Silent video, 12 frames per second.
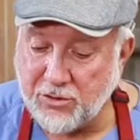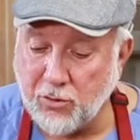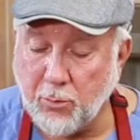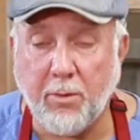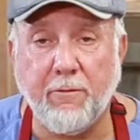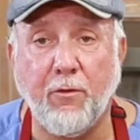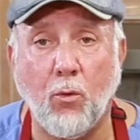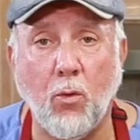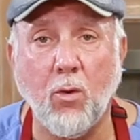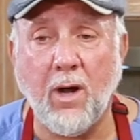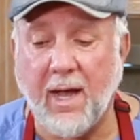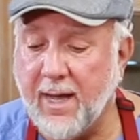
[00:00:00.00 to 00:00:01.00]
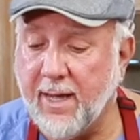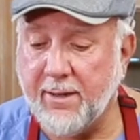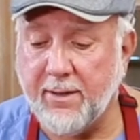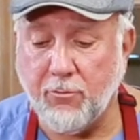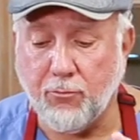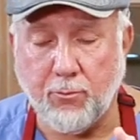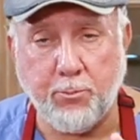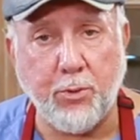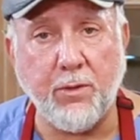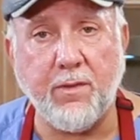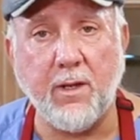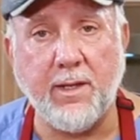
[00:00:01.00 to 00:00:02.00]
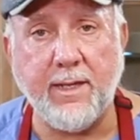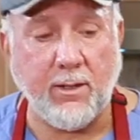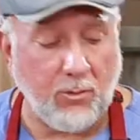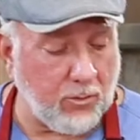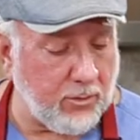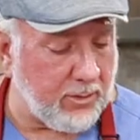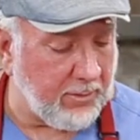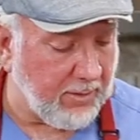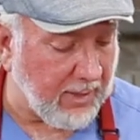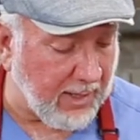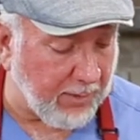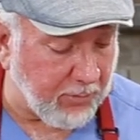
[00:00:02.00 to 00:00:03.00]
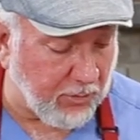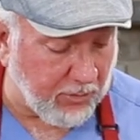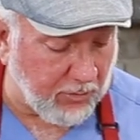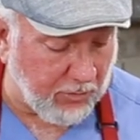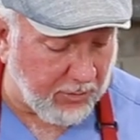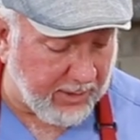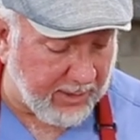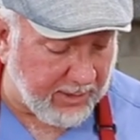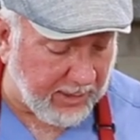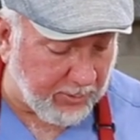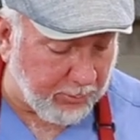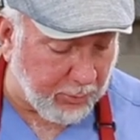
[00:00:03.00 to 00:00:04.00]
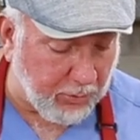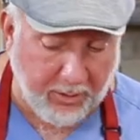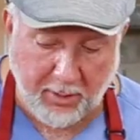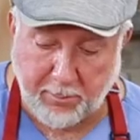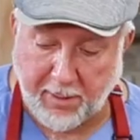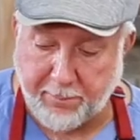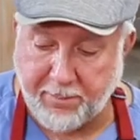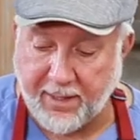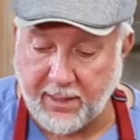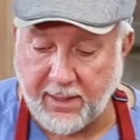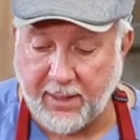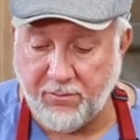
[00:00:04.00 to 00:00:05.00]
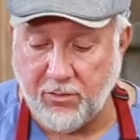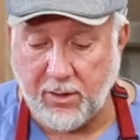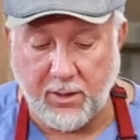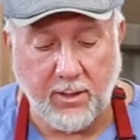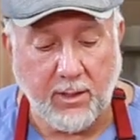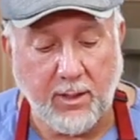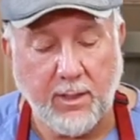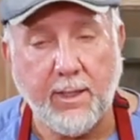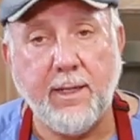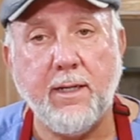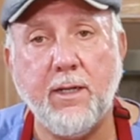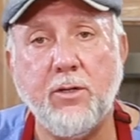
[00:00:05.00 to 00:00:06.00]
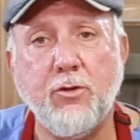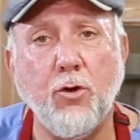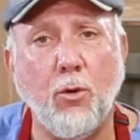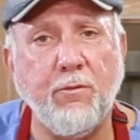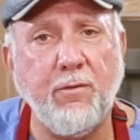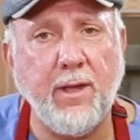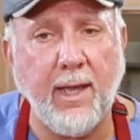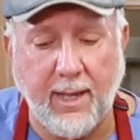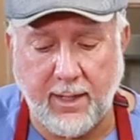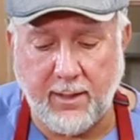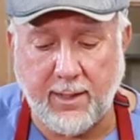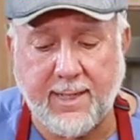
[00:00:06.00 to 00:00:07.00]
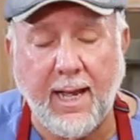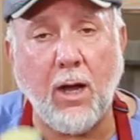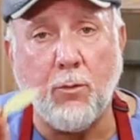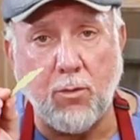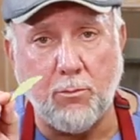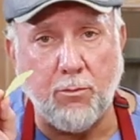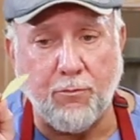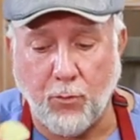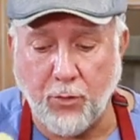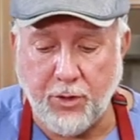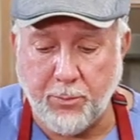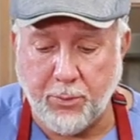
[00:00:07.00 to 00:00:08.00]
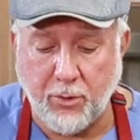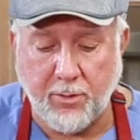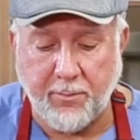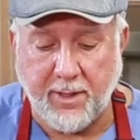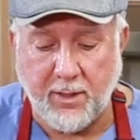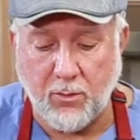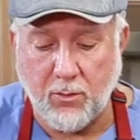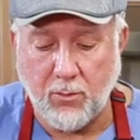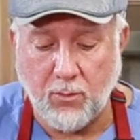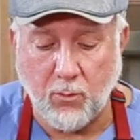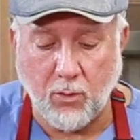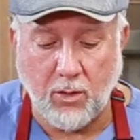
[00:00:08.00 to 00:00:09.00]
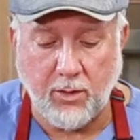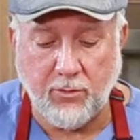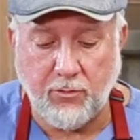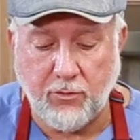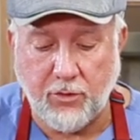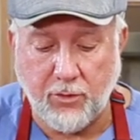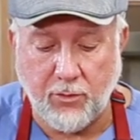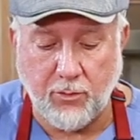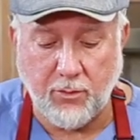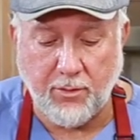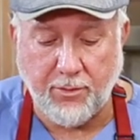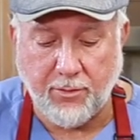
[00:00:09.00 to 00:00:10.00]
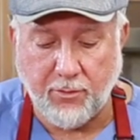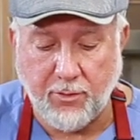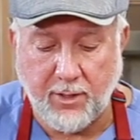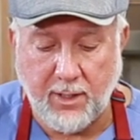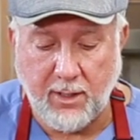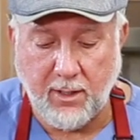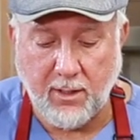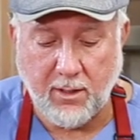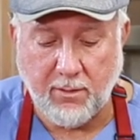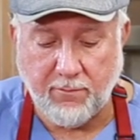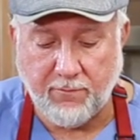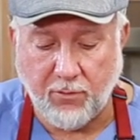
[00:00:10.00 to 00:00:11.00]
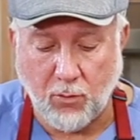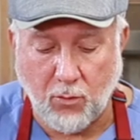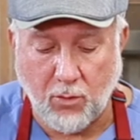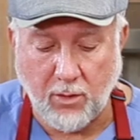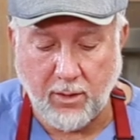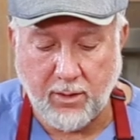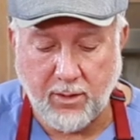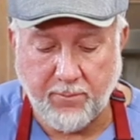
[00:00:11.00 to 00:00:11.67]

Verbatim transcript: So before I put the lid on, I'm gonna go ahead and put my bay leaves in. Don't forget, count them before you put them in. One, two, three, four,